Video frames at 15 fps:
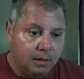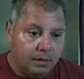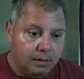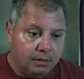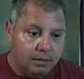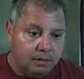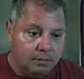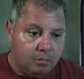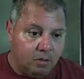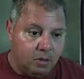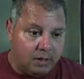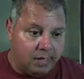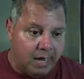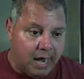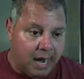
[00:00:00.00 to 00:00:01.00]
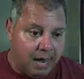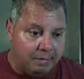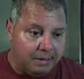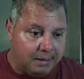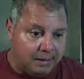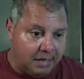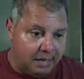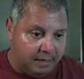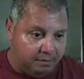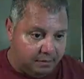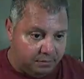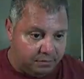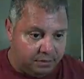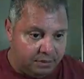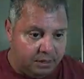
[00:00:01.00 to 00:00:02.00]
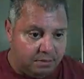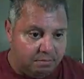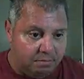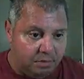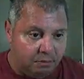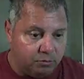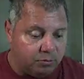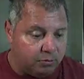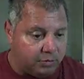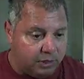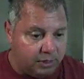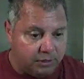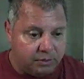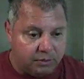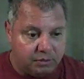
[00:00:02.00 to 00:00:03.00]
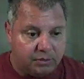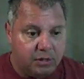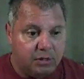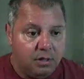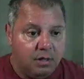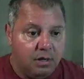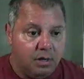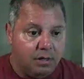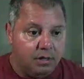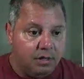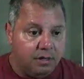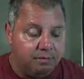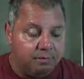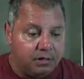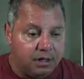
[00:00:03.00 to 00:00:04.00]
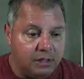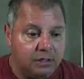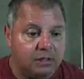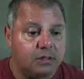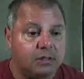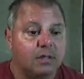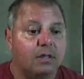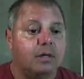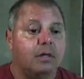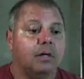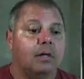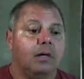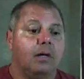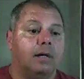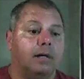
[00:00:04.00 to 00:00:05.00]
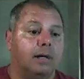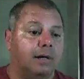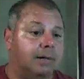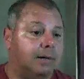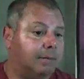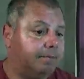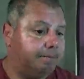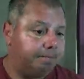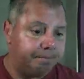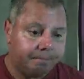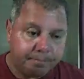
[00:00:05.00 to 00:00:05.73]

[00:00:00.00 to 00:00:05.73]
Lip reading: This is a more common type you see in most locations, underneath sinks, toilets,